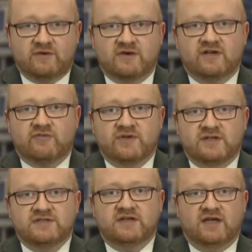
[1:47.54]

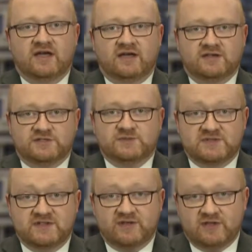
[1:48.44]
government,
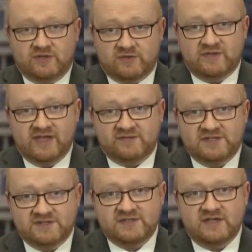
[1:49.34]
specifically through the
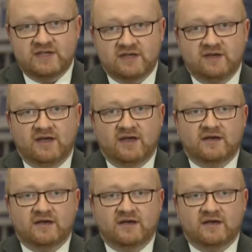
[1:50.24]
FCC,